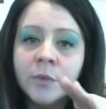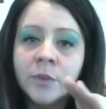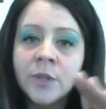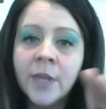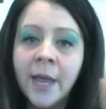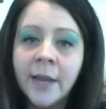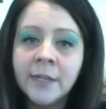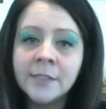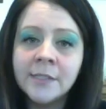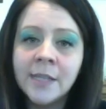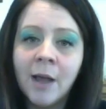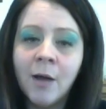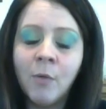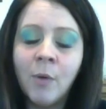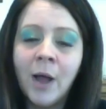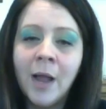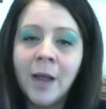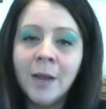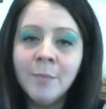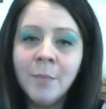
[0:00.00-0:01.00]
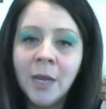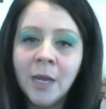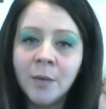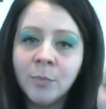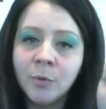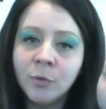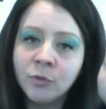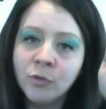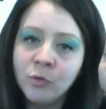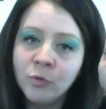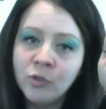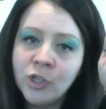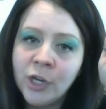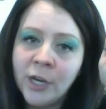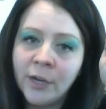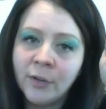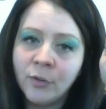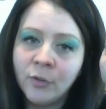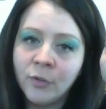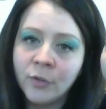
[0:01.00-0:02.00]
that is how I'm able to
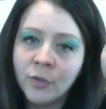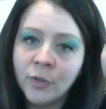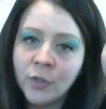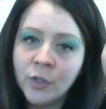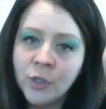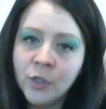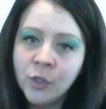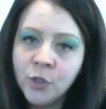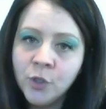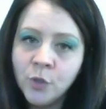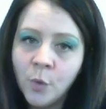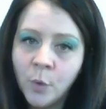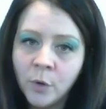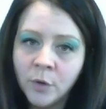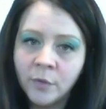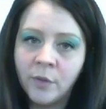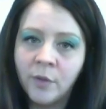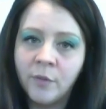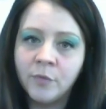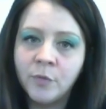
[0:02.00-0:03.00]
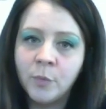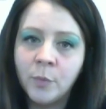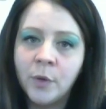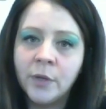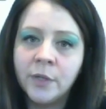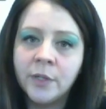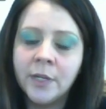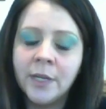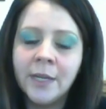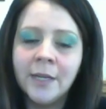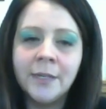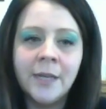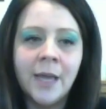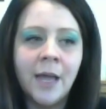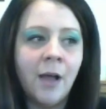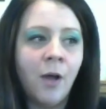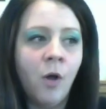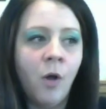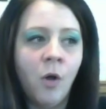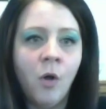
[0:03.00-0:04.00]
channel your loved one and
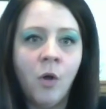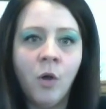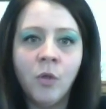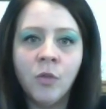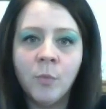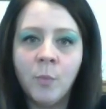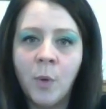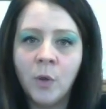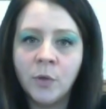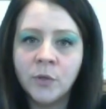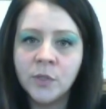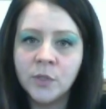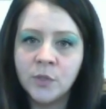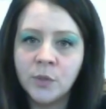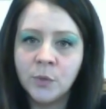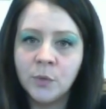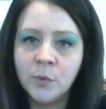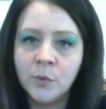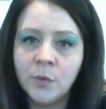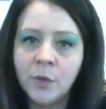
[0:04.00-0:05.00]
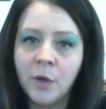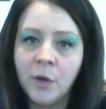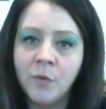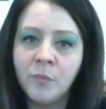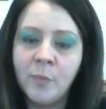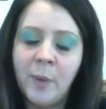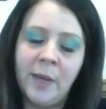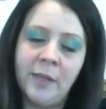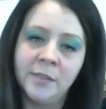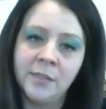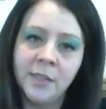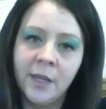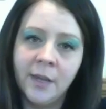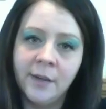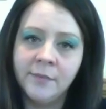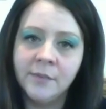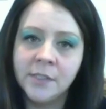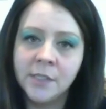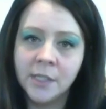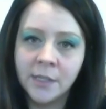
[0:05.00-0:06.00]
not all the multitude of past
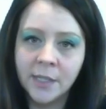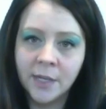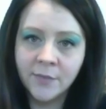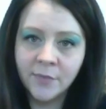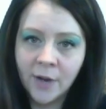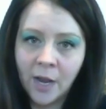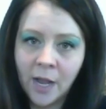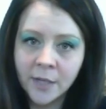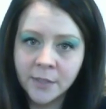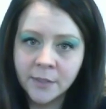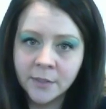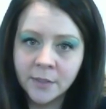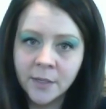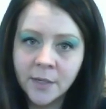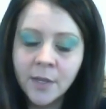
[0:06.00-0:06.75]
lives that they've got.